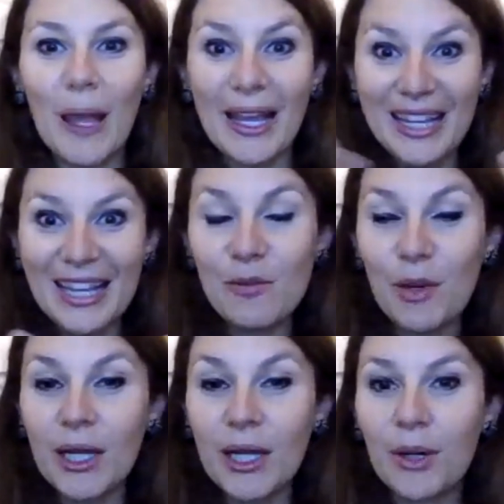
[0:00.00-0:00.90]
I guess
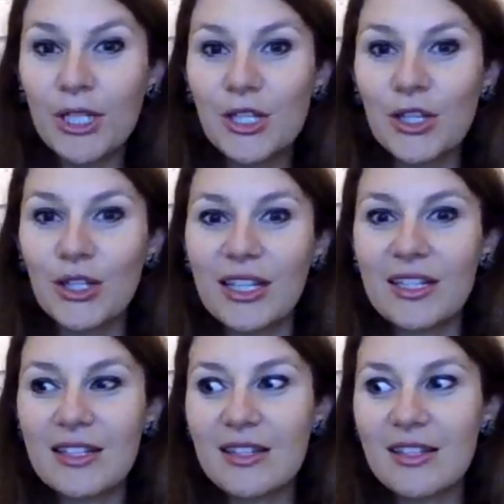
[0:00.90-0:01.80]
my question
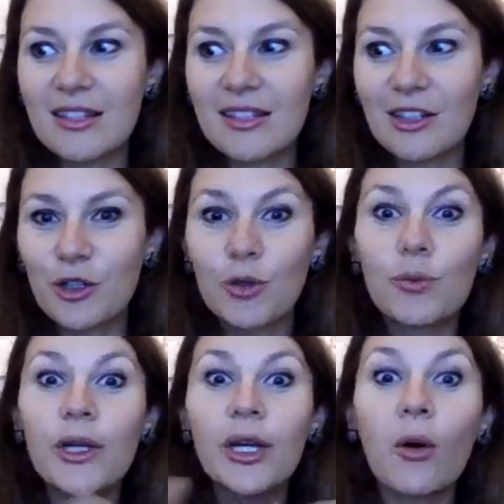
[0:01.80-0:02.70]
is, could
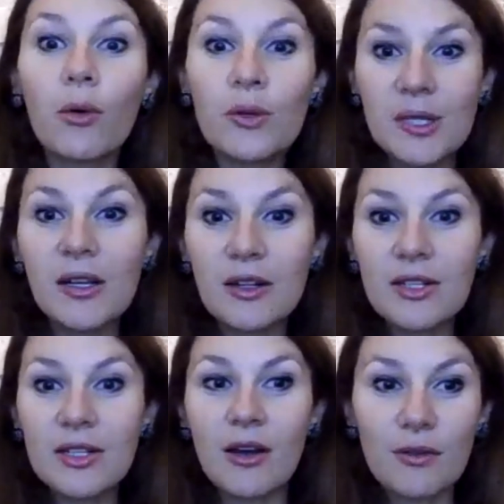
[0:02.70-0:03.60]
we all see
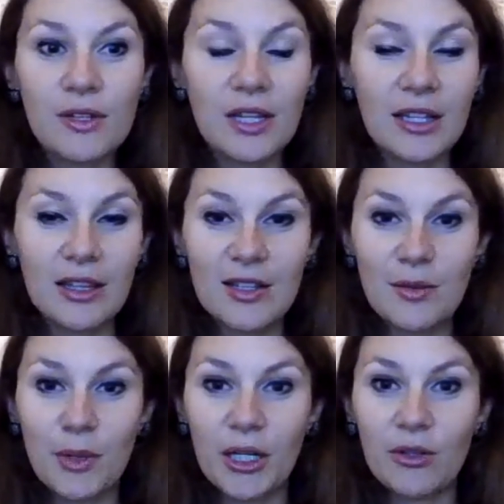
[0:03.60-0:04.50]
ourselves in
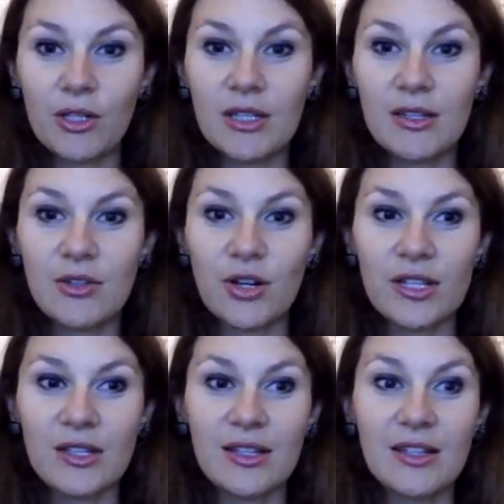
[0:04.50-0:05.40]
this minority
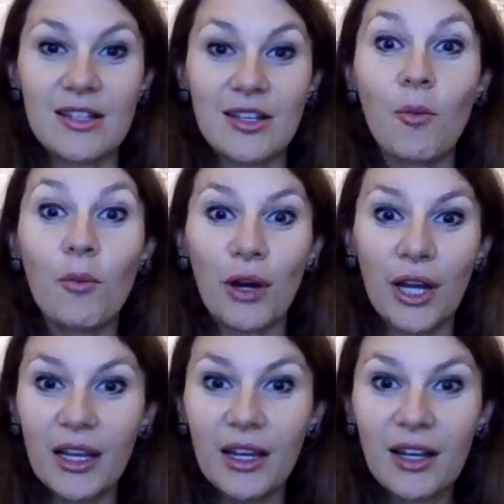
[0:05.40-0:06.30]
stress in some
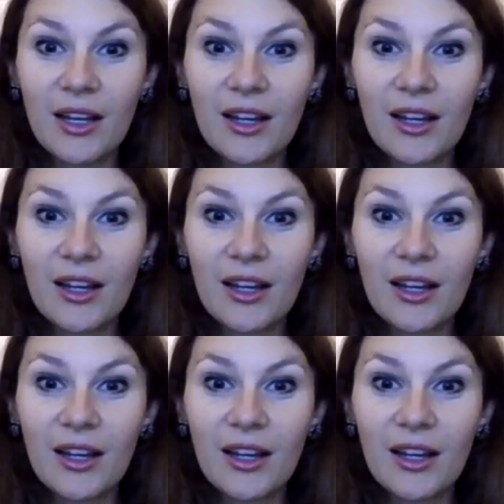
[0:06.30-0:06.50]
way?